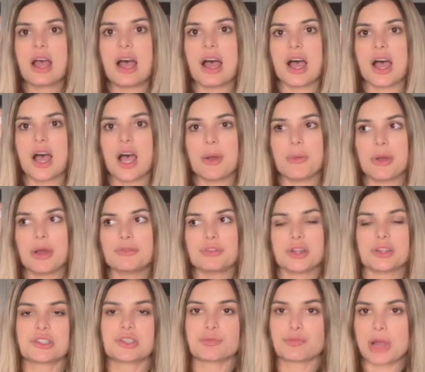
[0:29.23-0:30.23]
I've
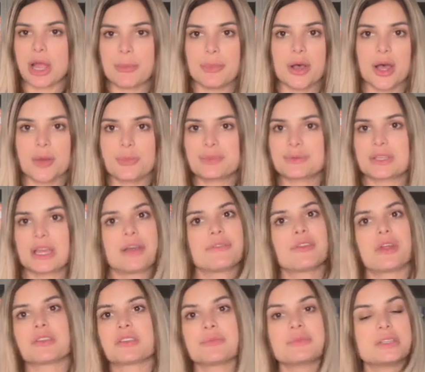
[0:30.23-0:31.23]
done some wrap-ups, I've
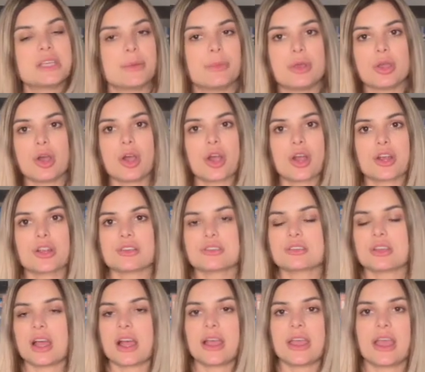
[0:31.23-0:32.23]
done some
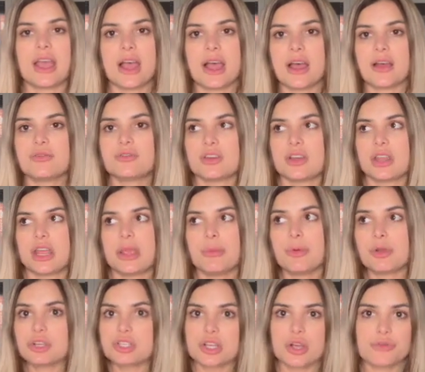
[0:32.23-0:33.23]
TBRs, I have done a
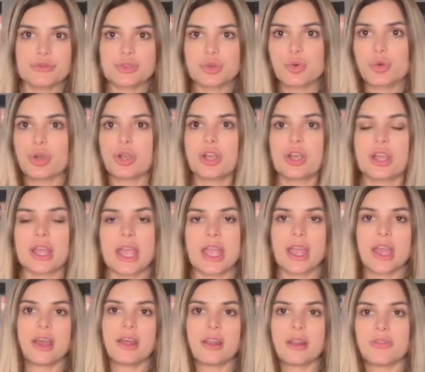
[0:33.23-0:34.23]
bookshelf tour,
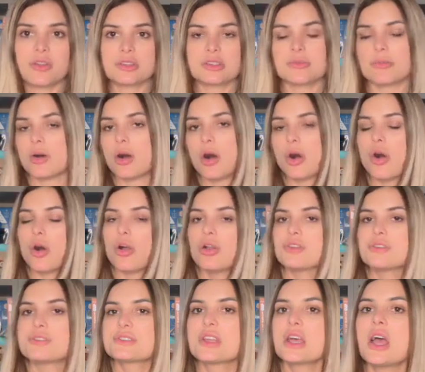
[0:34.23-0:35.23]
and I've done some
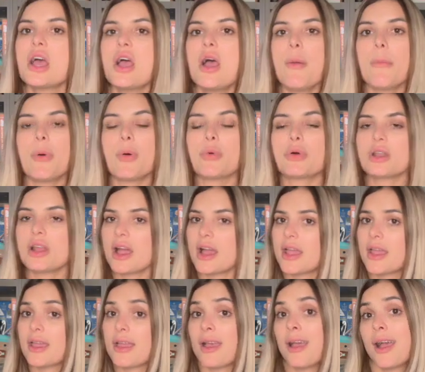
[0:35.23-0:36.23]
hauls. But what
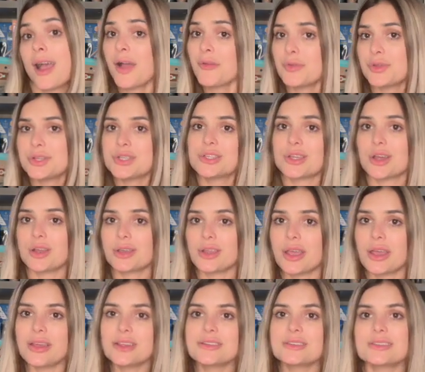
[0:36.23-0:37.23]
I haven't done
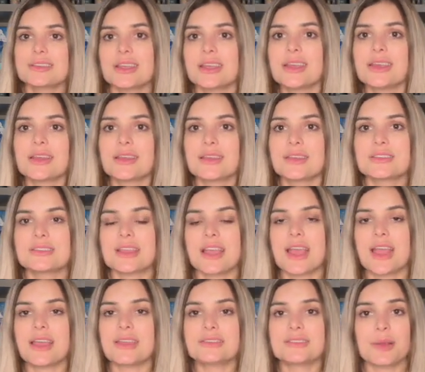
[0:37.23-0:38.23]
yet is
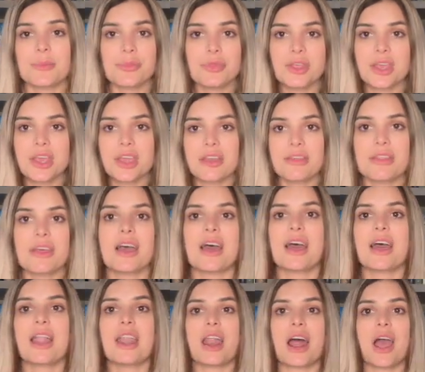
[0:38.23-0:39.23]
something
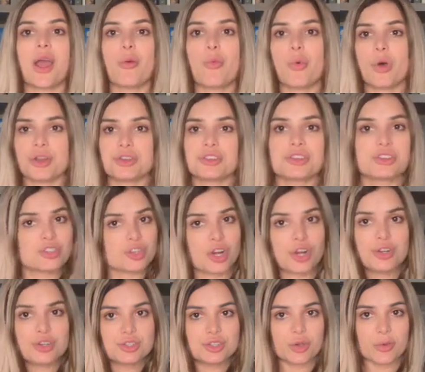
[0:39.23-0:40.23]
that I want to
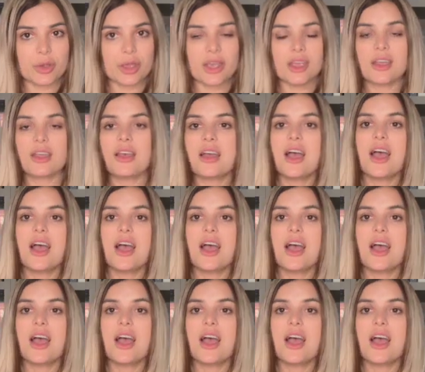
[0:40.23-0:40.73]
start doing.